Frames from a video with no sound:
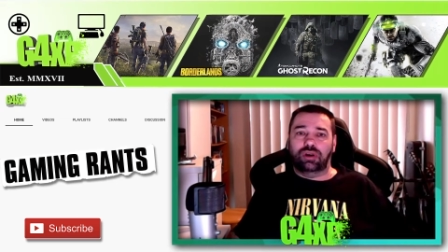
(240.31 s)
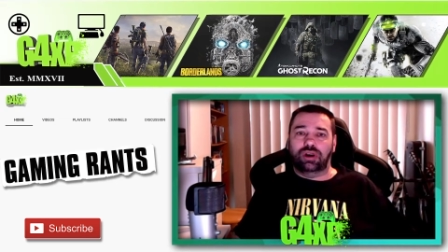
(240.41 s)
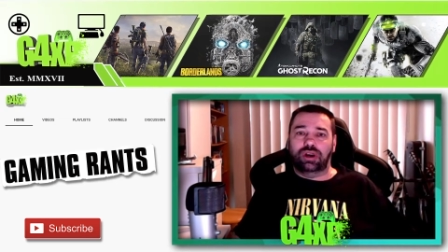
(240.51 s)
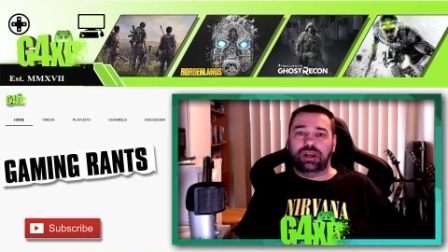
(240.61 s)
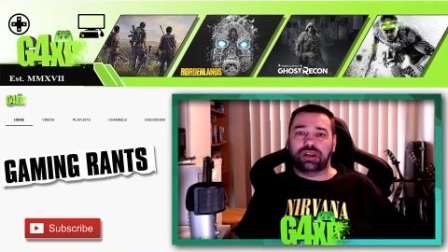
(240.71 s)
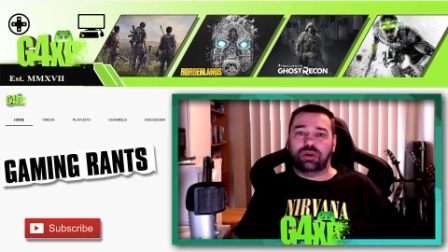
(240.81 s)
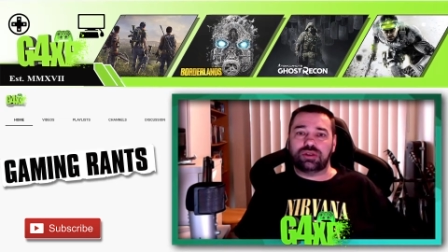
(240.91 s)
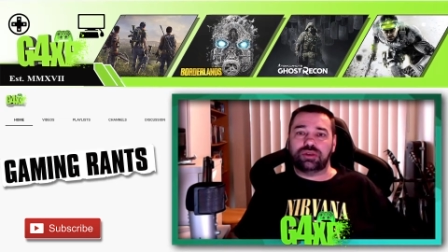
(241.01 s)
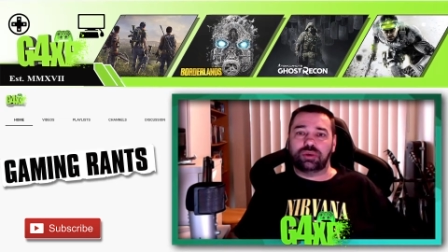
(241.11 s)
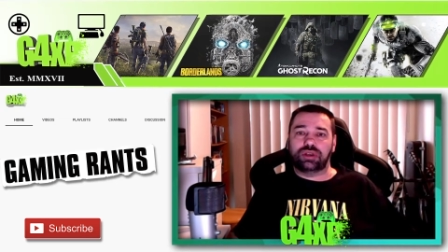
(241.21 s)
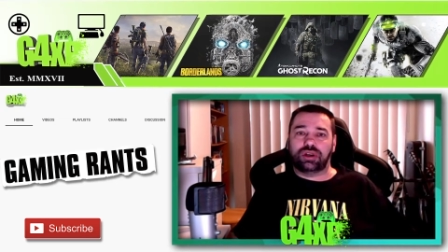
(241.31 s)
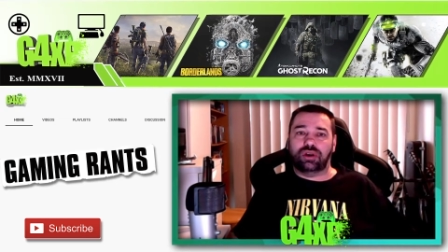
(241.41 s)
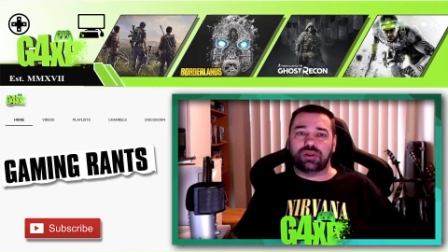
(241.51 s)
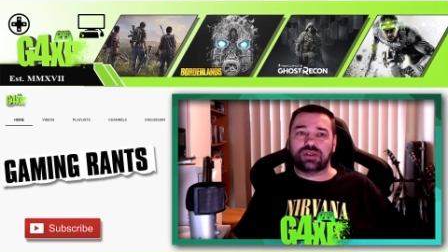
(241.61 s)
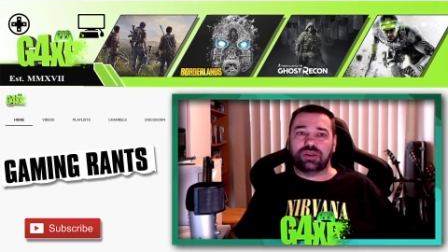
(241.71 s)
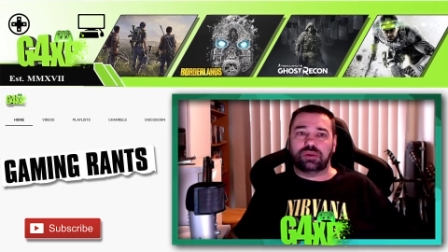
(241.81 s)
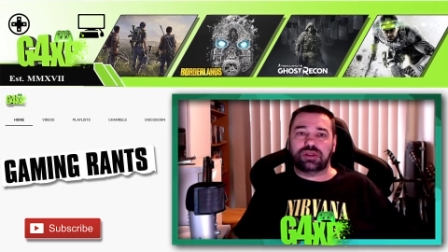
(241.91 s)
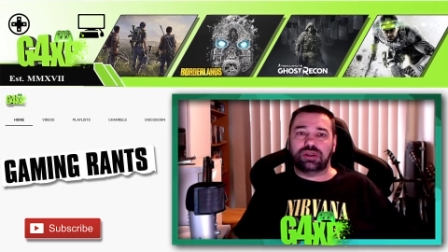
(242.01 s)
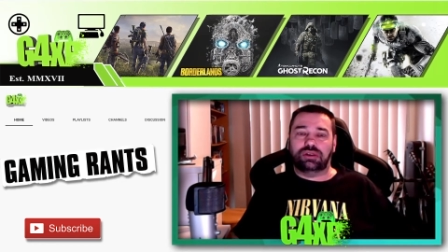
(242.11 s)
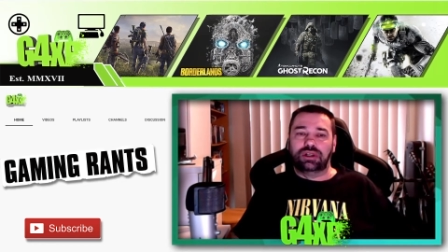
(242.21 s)
uh, console to console.
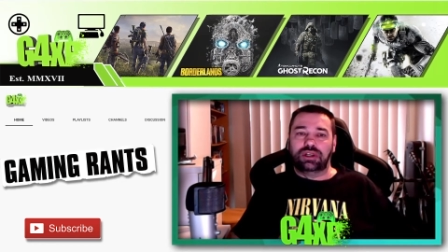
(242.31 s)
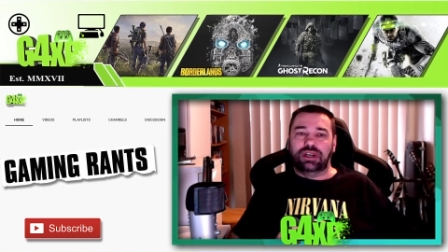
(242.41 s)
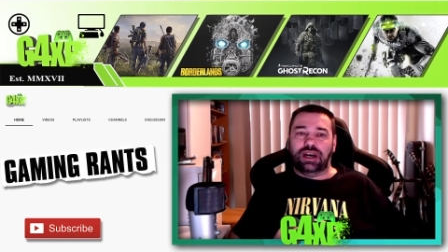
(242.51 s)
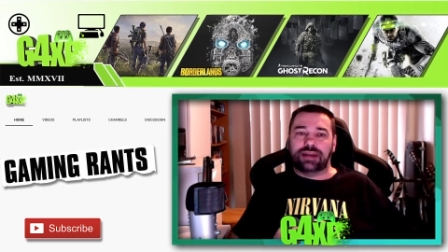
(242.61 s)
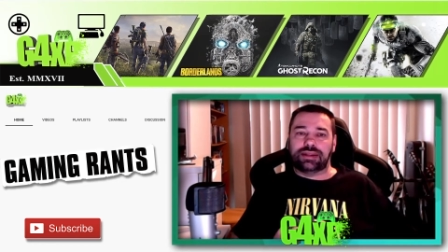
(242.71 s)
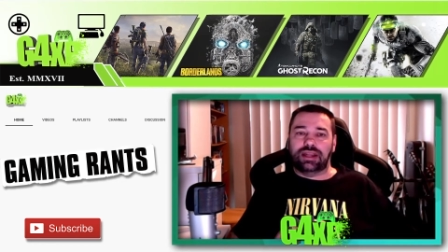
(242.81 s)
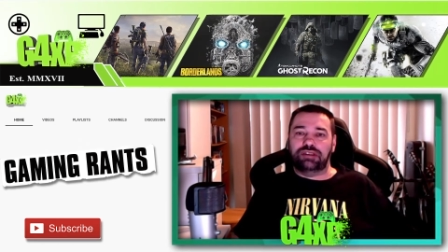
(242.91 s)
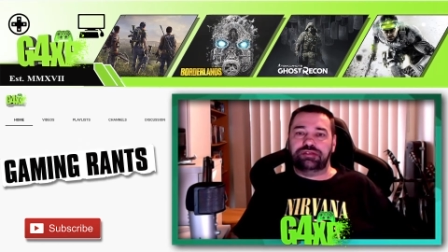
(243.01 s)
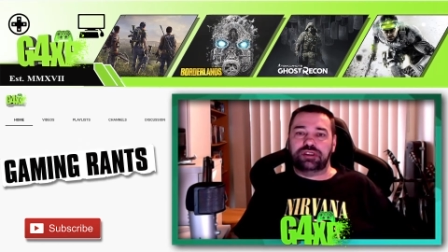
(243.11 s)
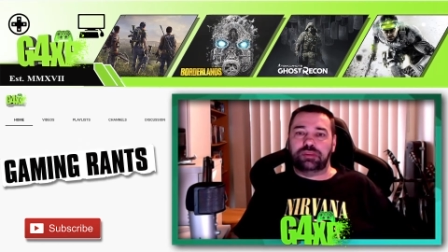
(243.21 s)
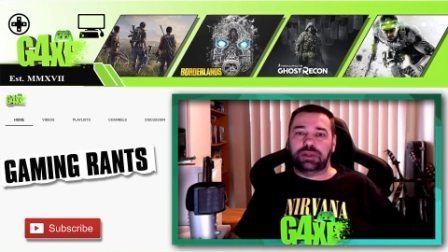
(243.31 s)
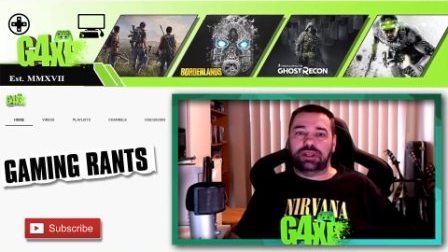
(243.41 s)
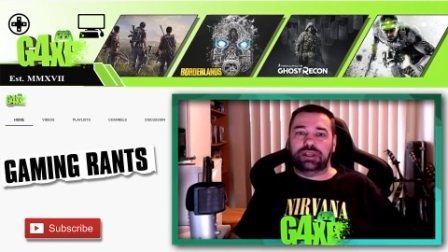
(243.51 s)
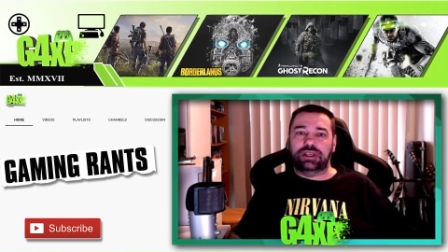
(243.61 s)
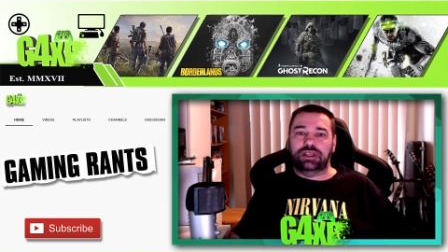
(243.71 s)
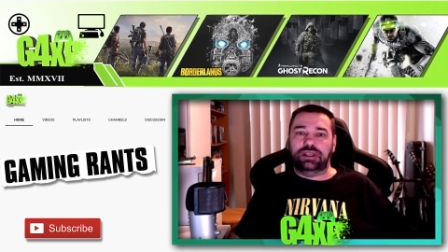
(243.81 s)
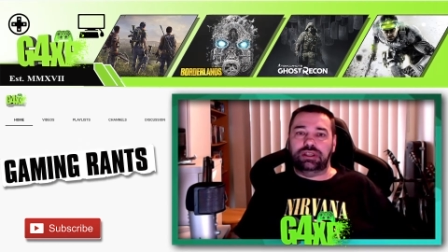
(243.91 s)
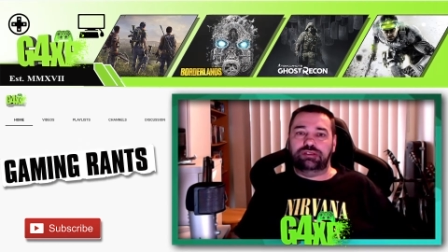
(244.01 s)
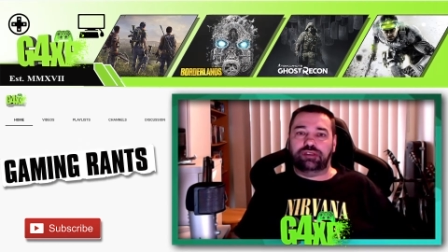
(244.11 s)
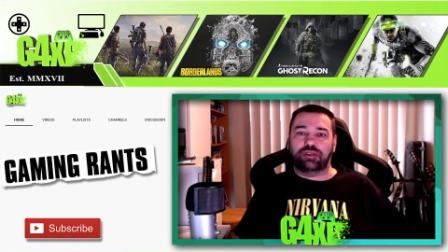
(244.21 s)
So I'd love to
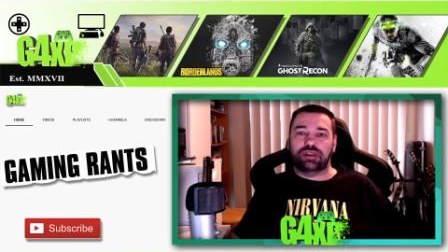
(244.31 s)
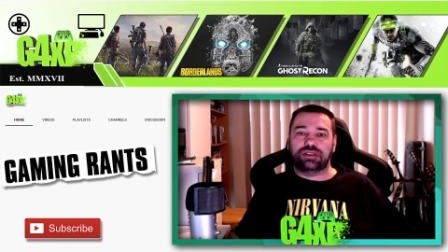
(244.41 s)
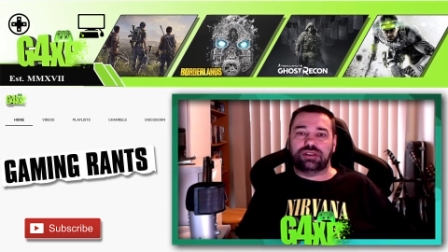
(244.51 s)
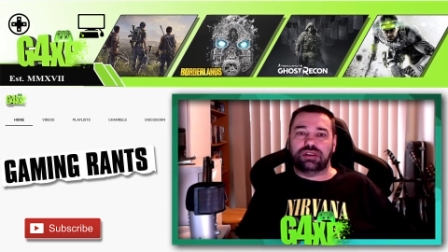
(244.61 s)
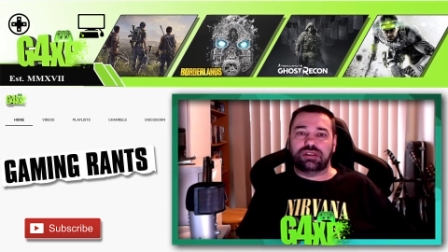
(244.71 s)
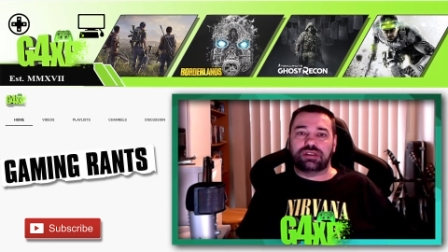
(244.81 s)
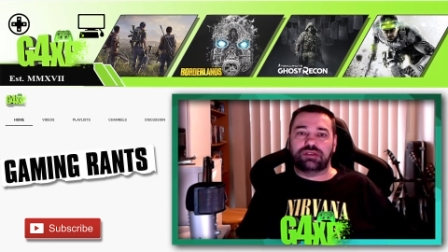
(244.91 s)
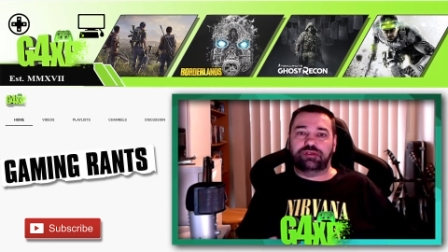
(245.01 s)
play, for instance,